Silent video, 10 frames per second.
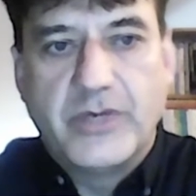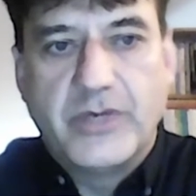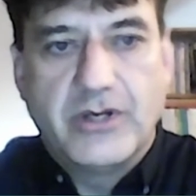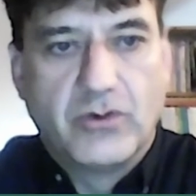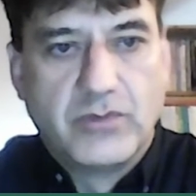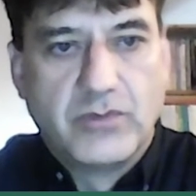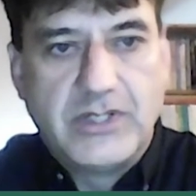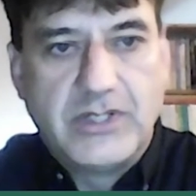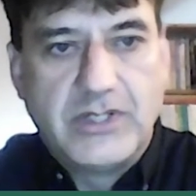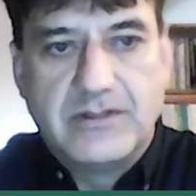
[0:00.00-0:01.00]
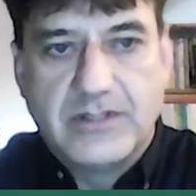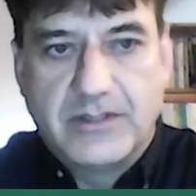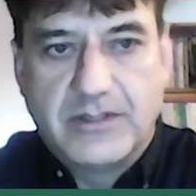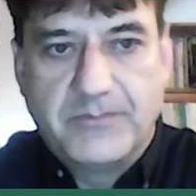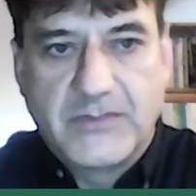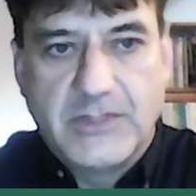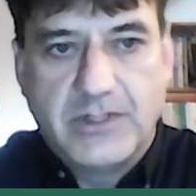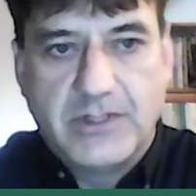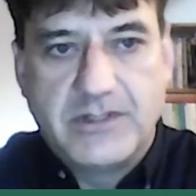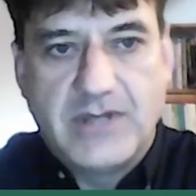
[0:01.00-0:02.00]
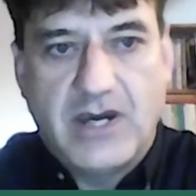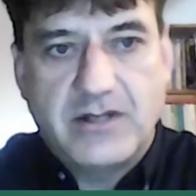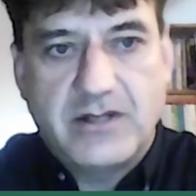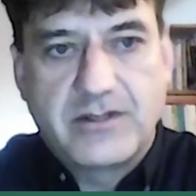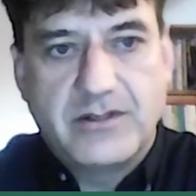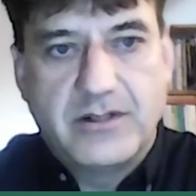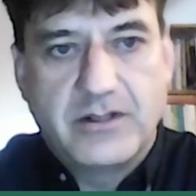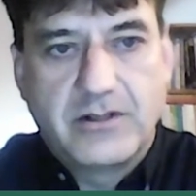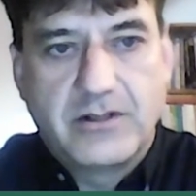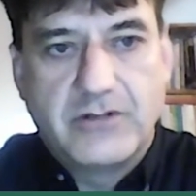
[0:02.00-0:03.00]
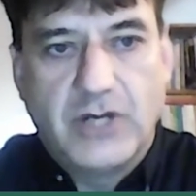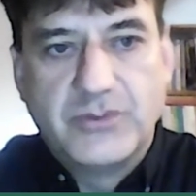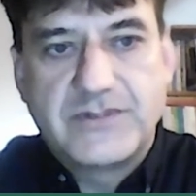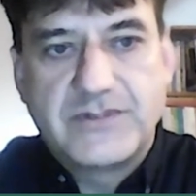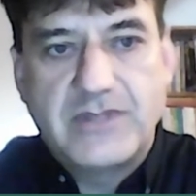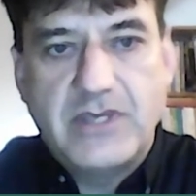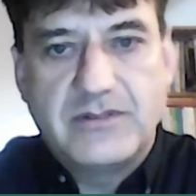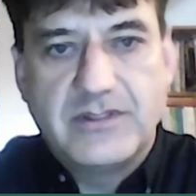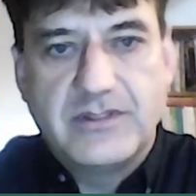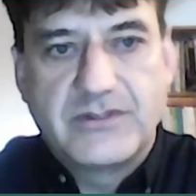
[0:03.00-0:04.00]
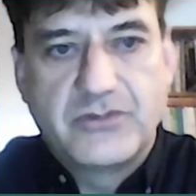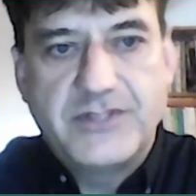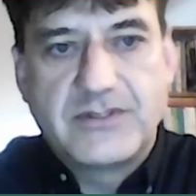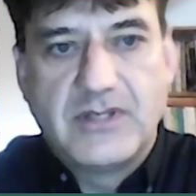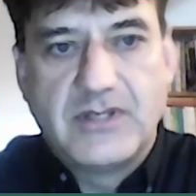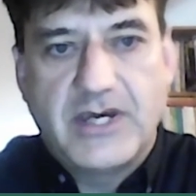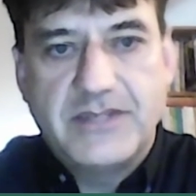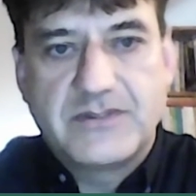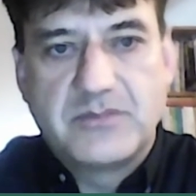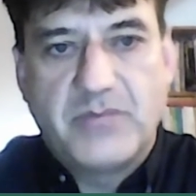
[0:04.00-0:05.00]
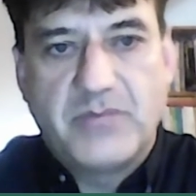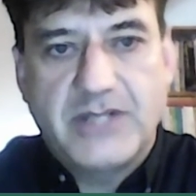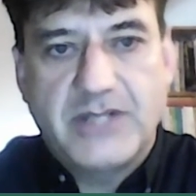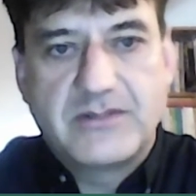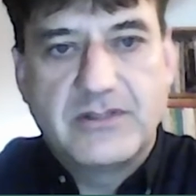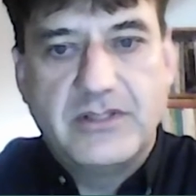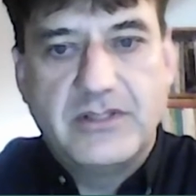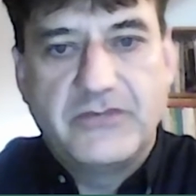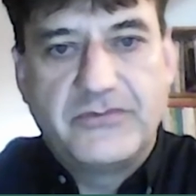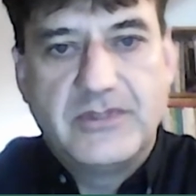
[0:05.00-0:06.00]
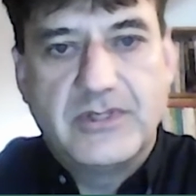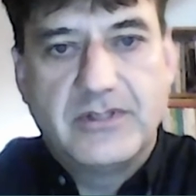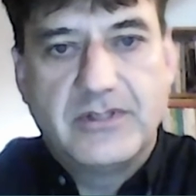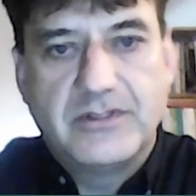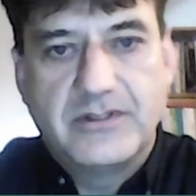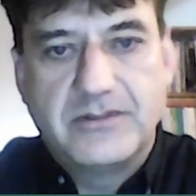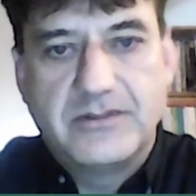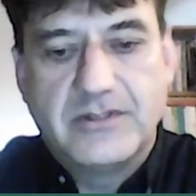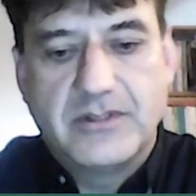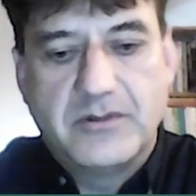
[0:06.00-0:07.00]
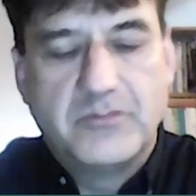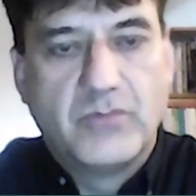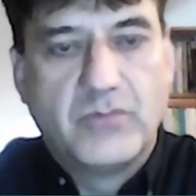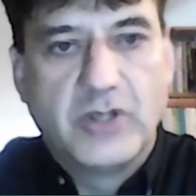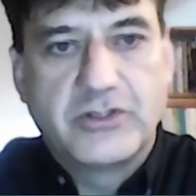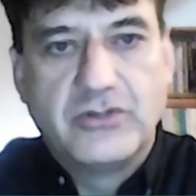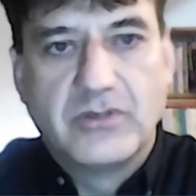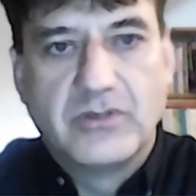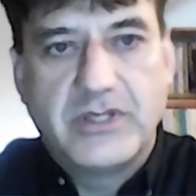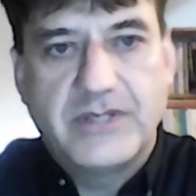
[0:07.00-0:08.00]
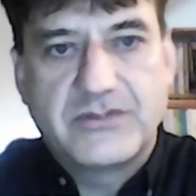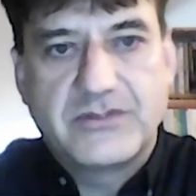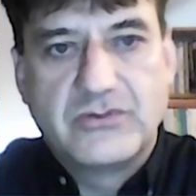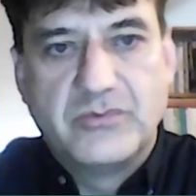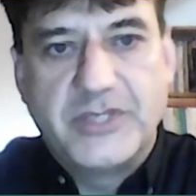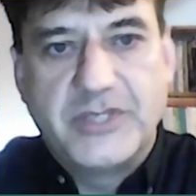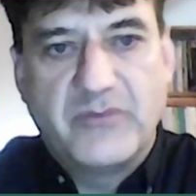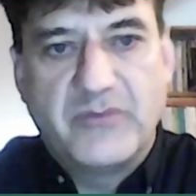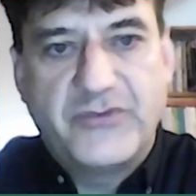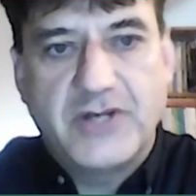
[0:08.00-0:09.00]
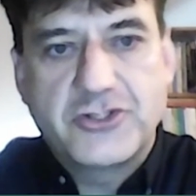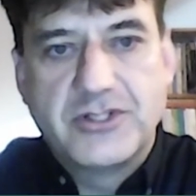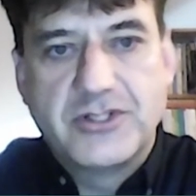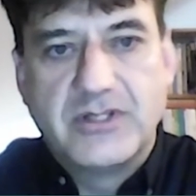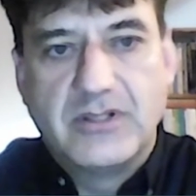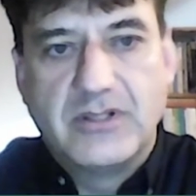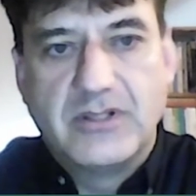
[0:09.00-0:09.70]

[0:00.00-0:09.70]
where only the dark ground state is crystallized, but if the molecule has to become functional,